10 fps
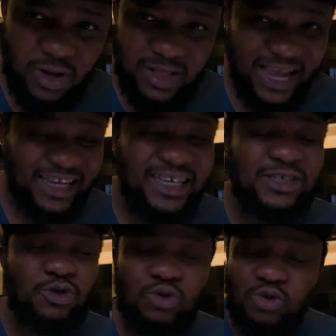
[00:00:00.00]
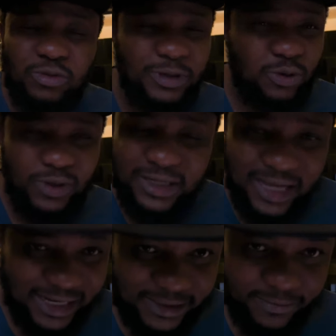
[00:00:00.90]
That he shouldn't be doing
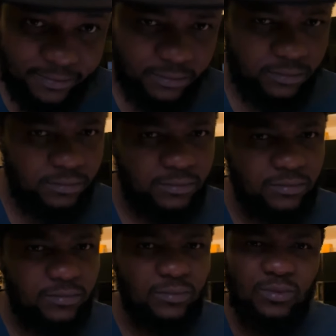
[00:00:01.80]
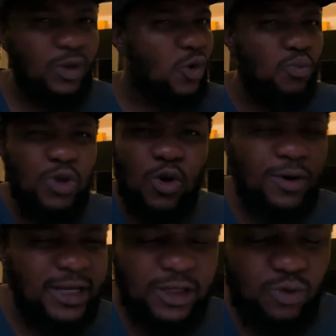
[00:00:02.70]
that. We
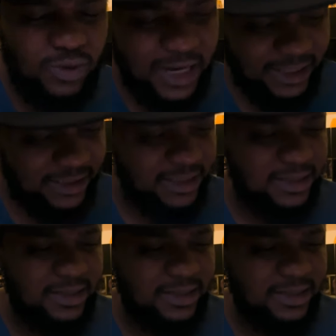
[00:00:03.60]
already know that.